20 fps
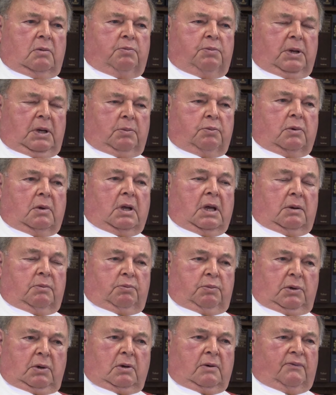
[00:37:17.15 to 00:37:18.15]
people
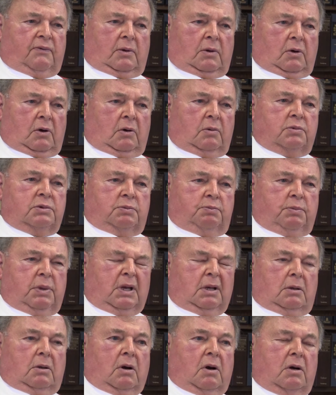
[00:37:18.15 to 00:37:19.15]
had beautiful homes,
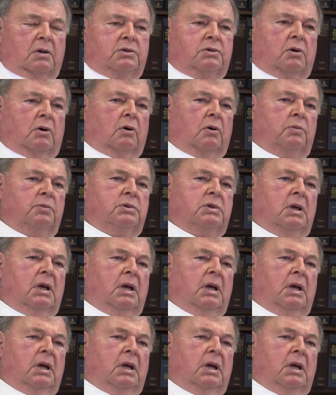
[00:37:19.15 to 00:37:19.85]
big, large homes,